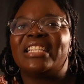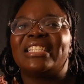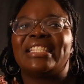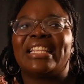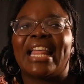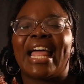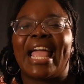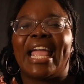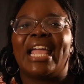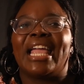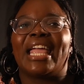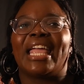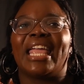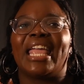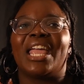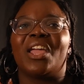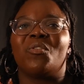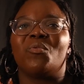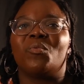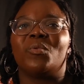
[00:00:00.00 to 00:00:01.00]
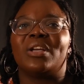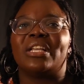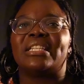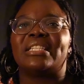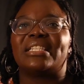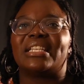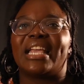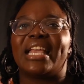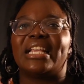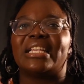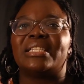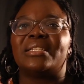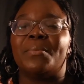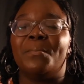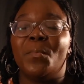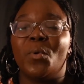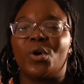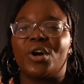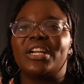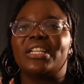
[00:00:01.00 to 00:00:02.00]
is, it
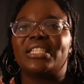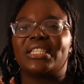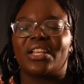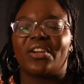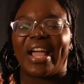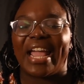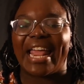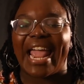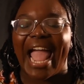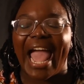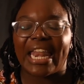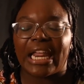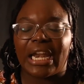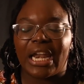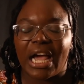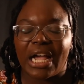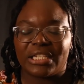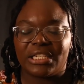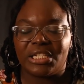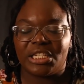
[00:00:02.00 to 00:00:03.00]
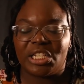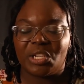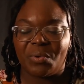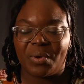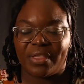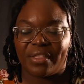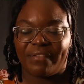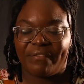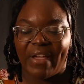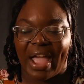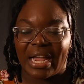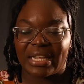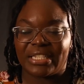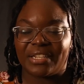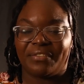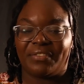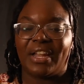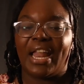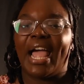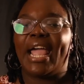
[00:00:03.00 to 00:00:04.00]
had a lot to do with the
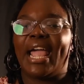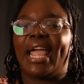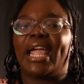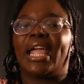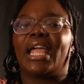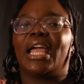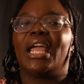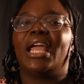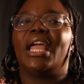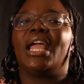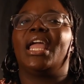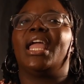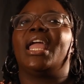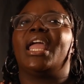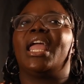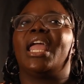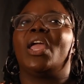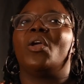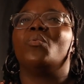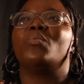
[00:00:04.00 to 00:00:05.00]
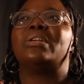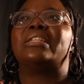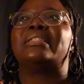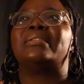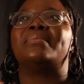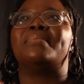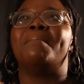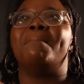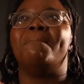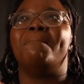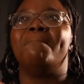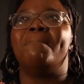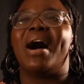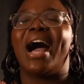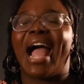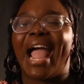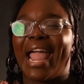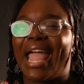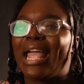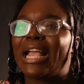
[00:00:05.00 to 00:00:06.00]
fact of it was
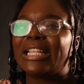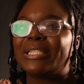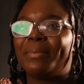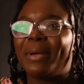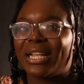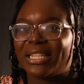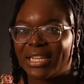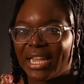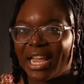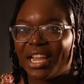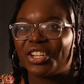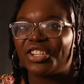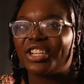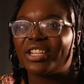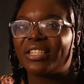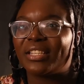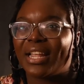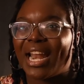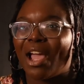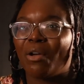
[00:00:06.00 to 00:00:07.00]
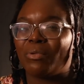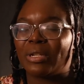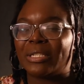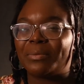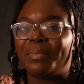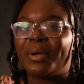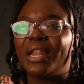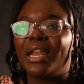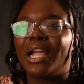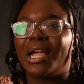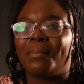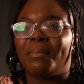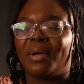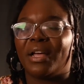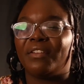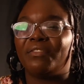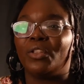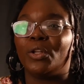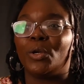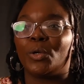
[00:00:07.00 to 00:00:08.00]
my expectations that I was putting
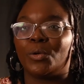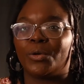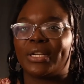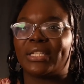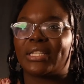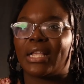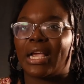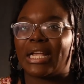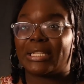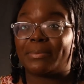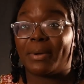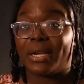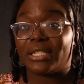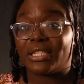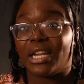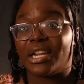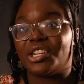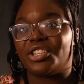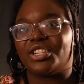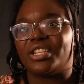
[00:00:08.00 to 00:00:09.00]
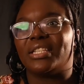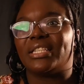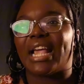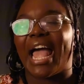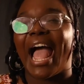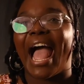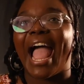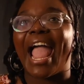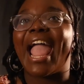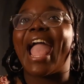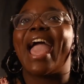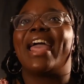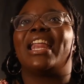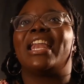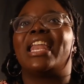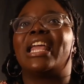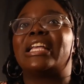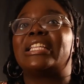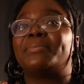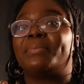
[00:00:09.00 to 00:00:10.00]
above the Lord's expectations. I
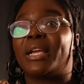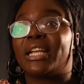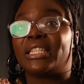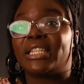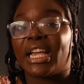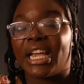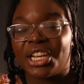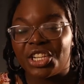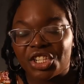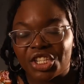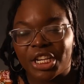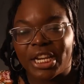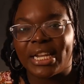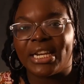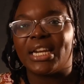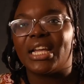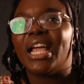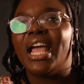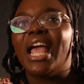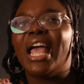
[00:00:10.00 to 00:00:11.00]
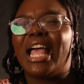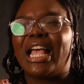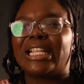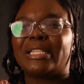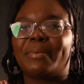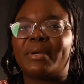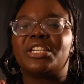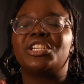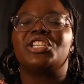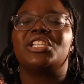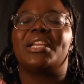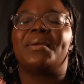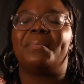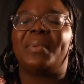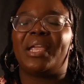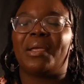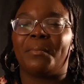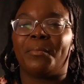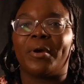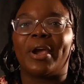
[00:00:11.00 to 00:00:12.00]
had an expectation, especially
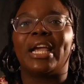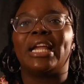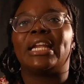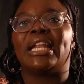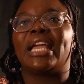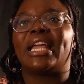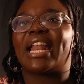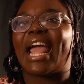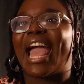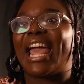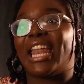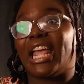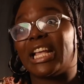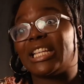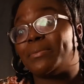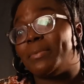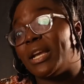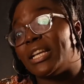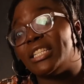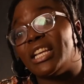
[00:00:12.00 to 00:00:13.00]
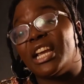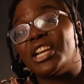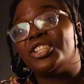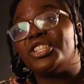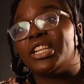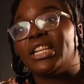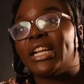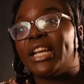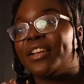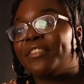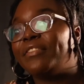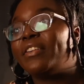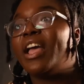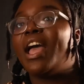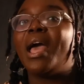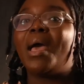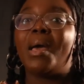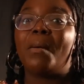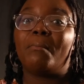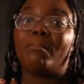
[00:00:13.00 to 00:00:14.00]
being pregnant, had an expectation of
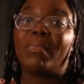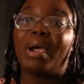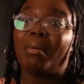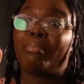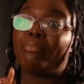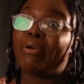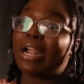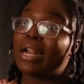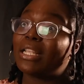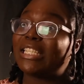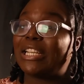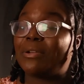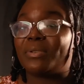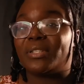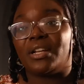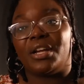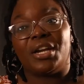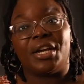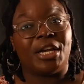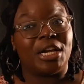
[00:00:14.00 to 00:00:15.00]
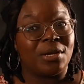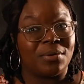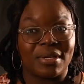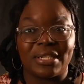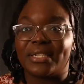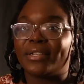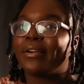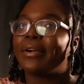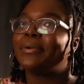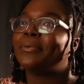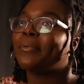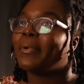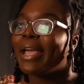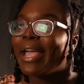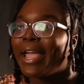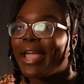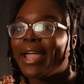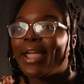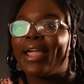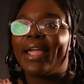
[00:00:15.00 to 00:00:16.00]
my pregnancy was going to go a certain
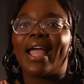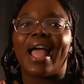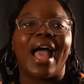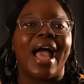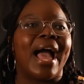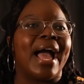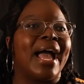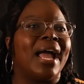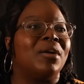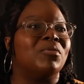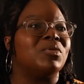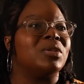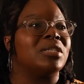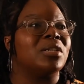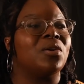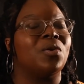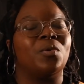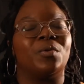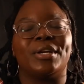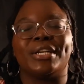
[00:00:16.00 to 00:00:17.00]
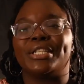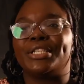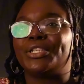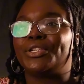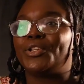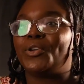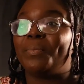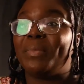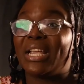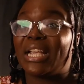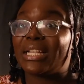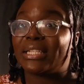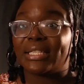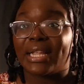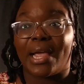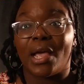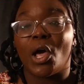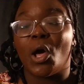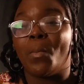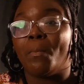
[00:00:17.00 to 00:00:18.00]
way. I was going to be a
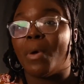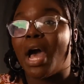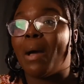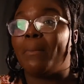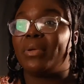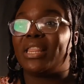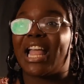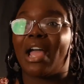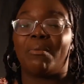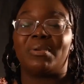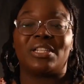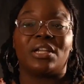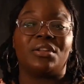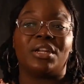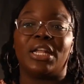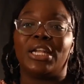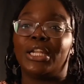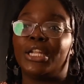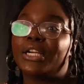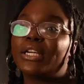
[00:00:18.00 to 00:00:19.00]
stay-at-home mom and I was going to